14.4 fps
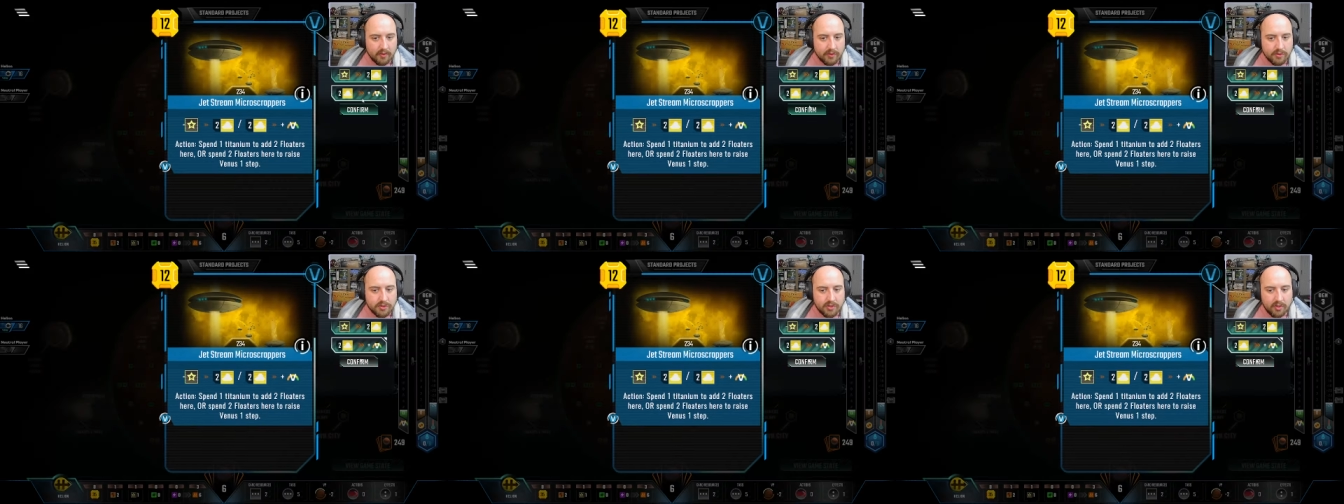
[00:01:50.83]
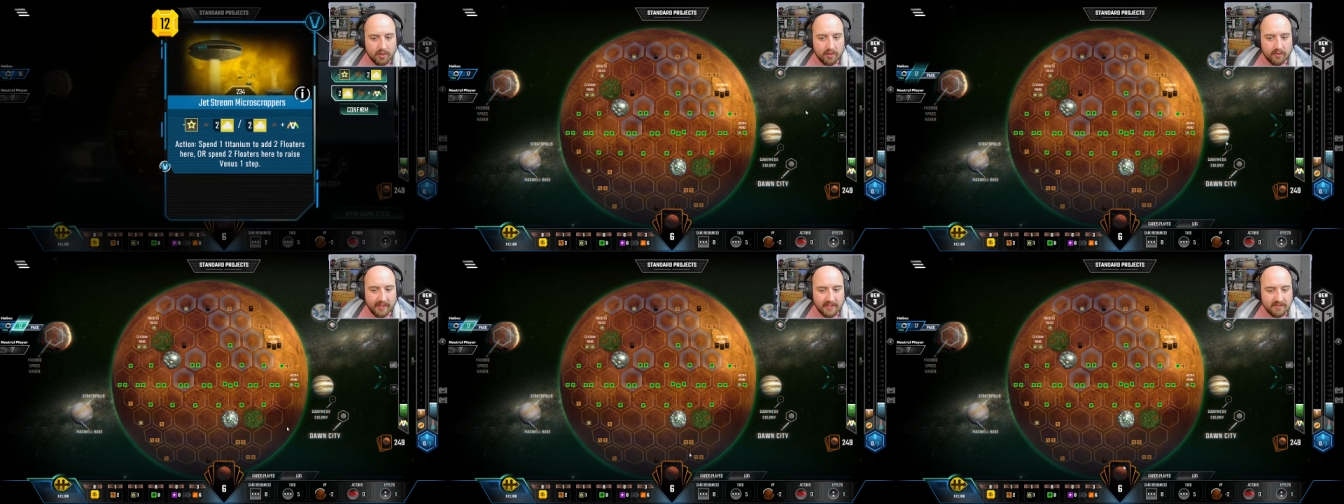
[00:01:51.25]
So
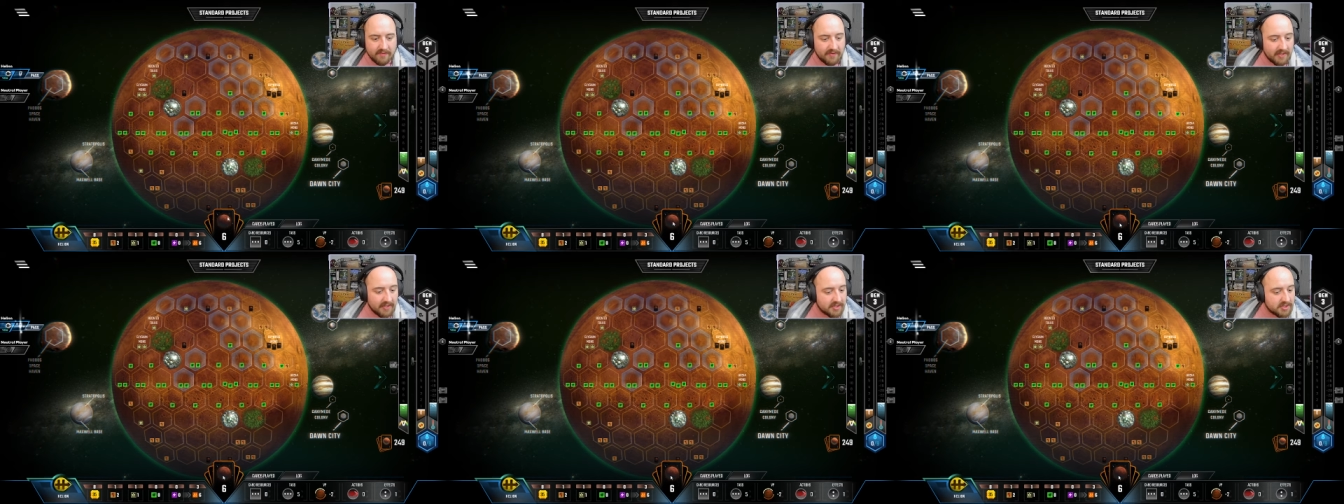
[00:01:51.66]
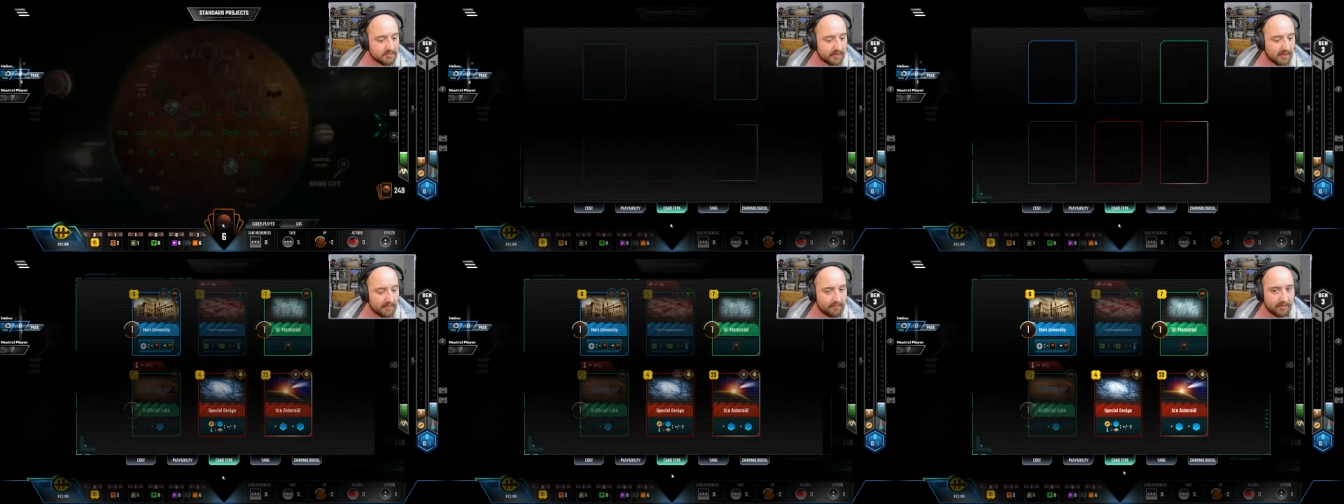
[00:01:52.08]
that's a Venus
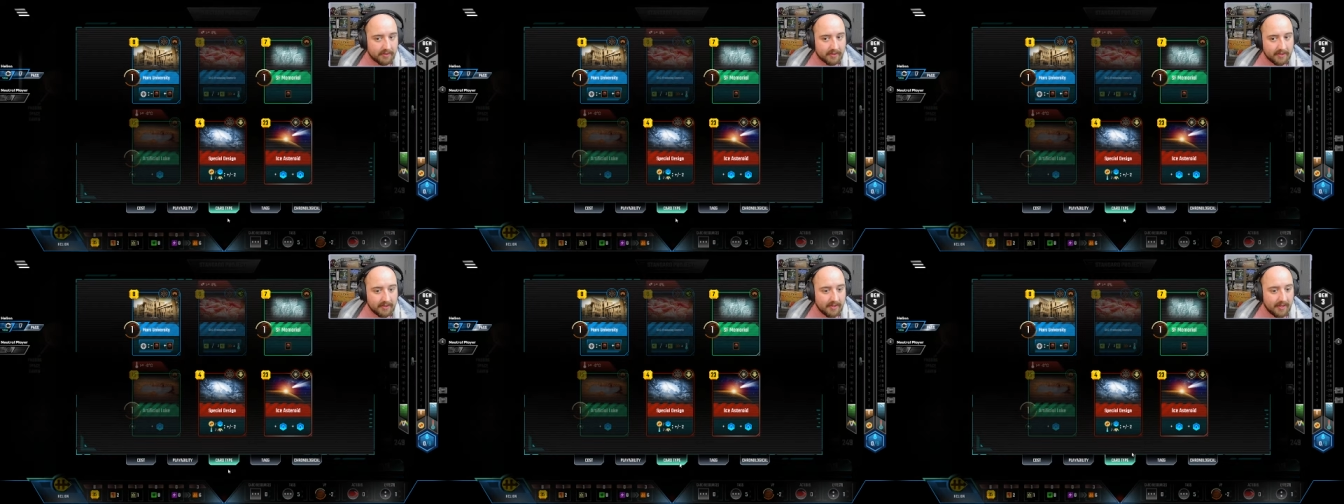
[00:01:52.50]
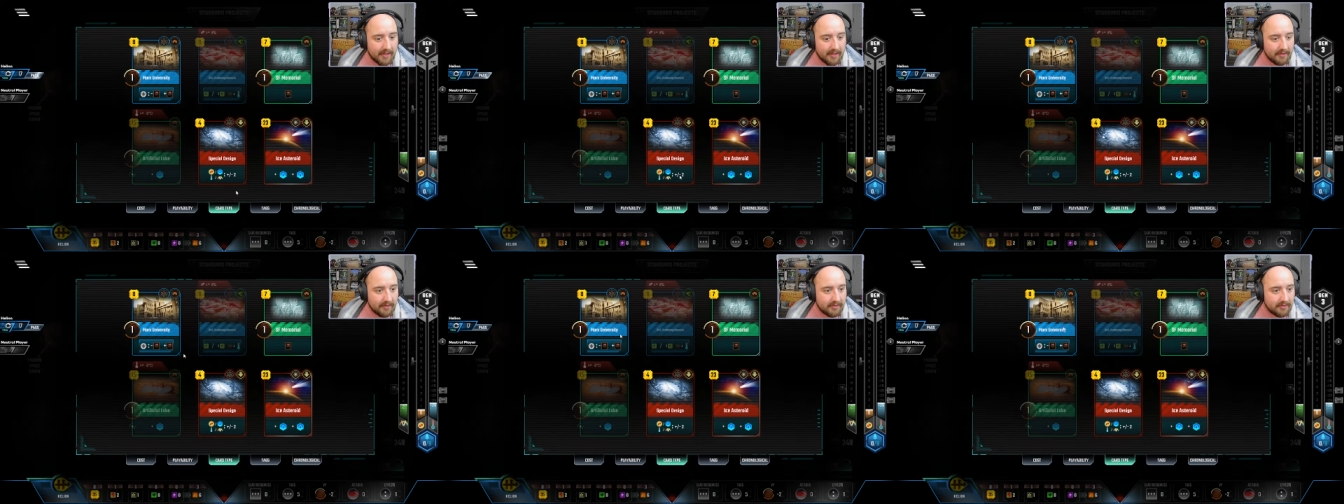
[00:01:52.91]
Bump. Look at
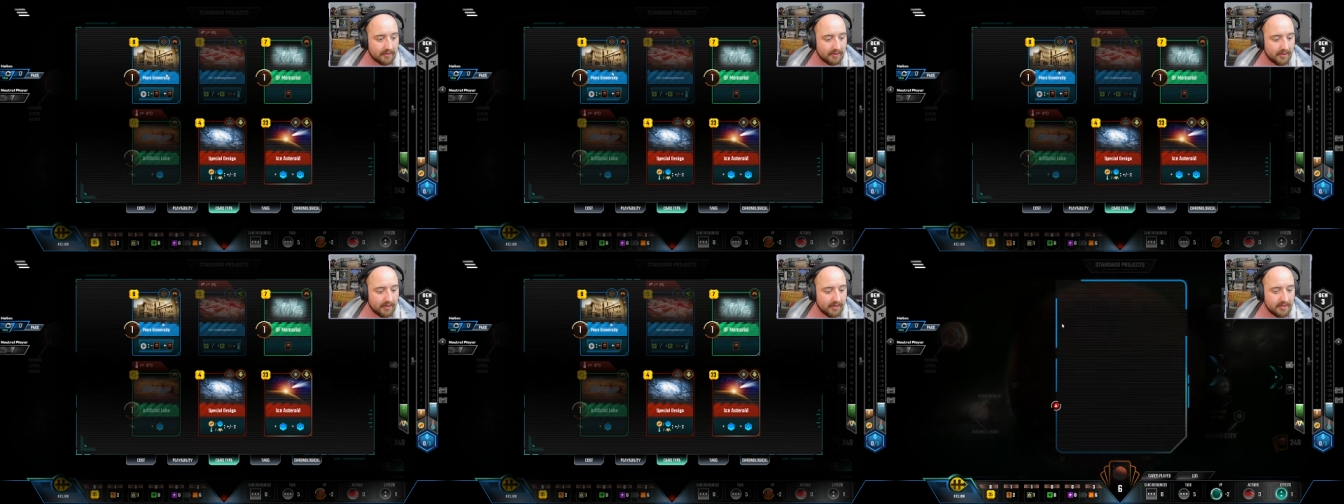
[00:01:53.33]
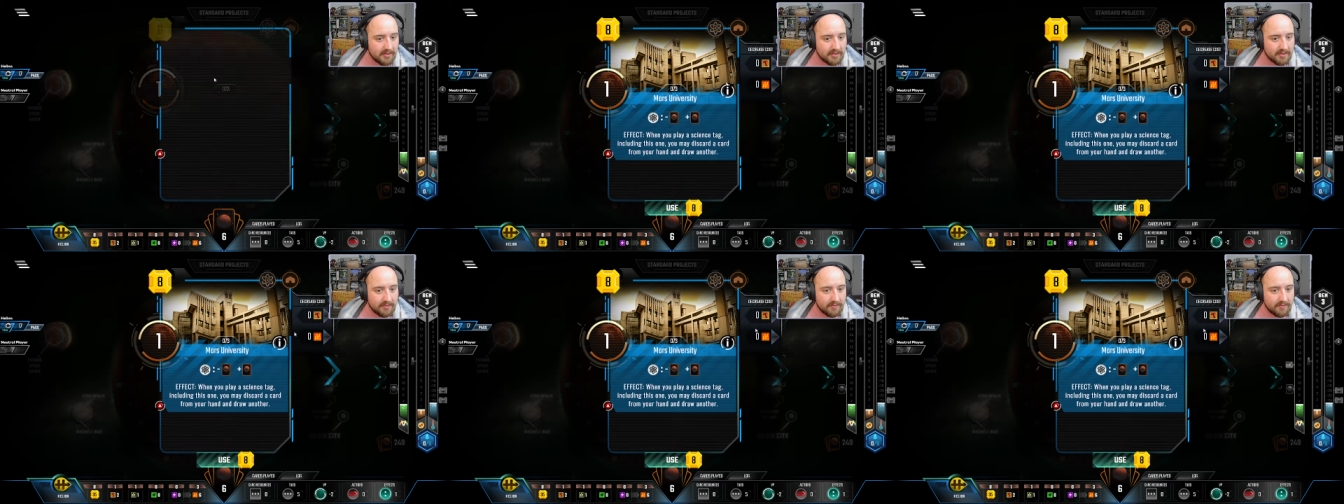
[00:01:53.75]
that. Look at us.